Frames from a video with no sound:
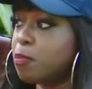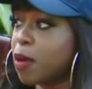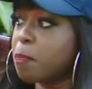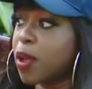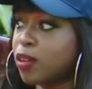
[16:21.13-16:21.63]

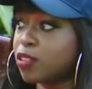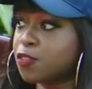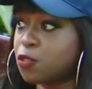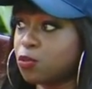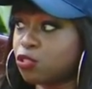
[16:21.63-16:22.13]
my parents
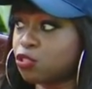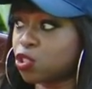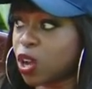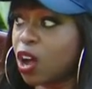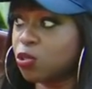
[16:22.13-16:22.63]
flew to
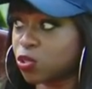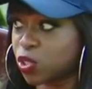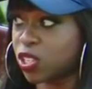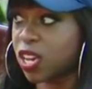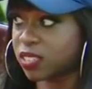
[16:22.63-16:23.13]
Chicago to
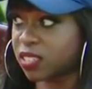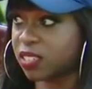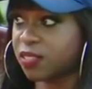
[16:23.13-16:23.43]
see us.